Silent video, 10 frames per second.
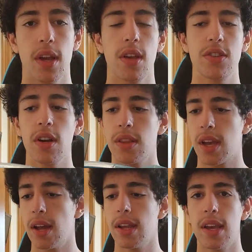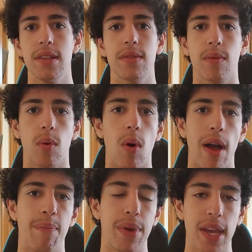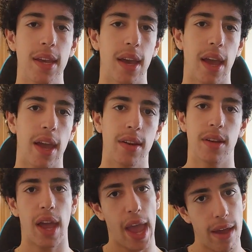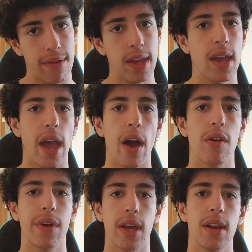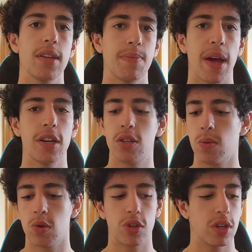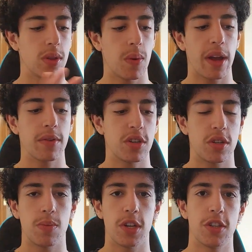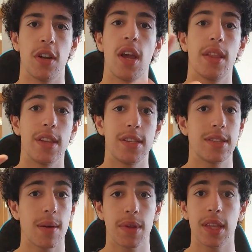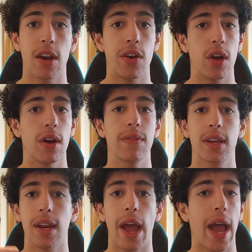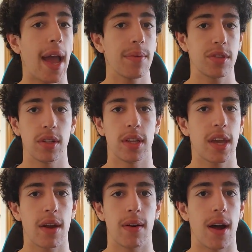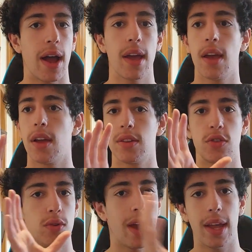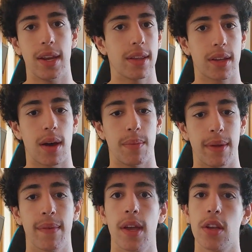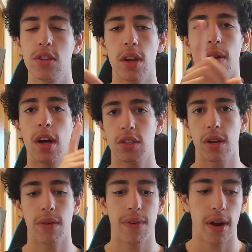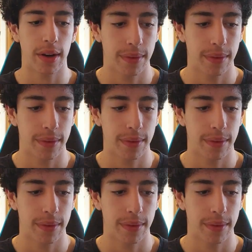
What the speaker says: So the gun is quite big and heavy, however it is manageable due to the weight distribution. This is something that Nerf can absolutely get right to any other company. So I'll show you firing.